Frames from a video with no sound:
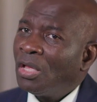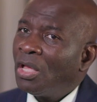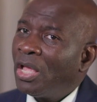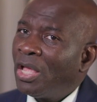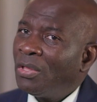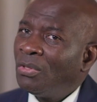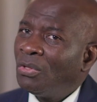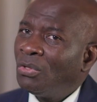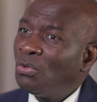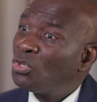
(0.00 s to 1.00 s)
And
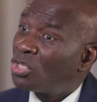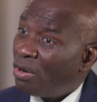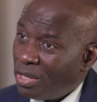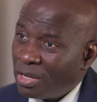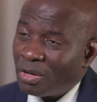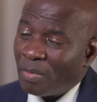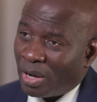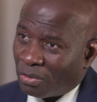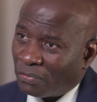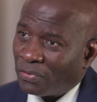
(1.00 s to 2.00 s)
you started in the
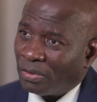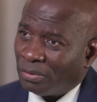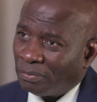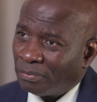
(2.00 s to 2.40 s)
medical field.